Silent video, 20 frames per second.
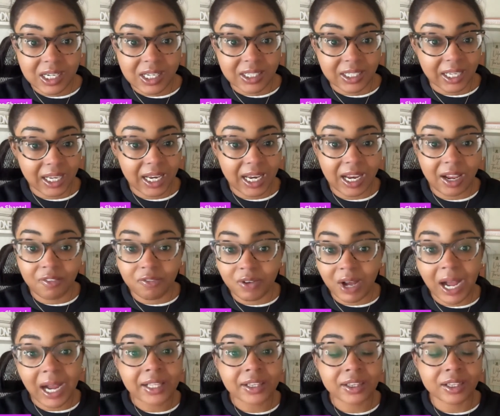They
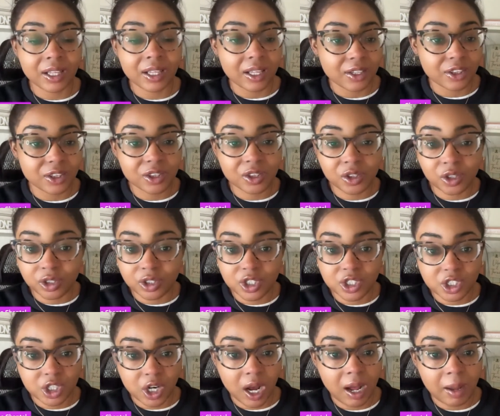find their
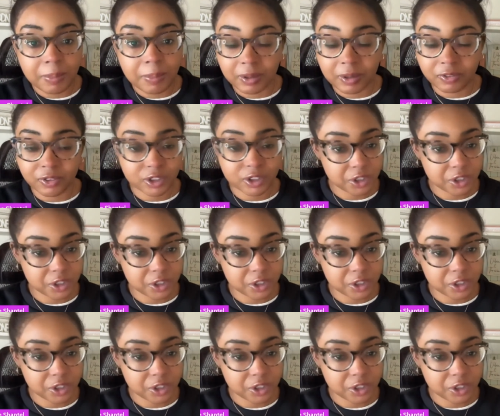job of their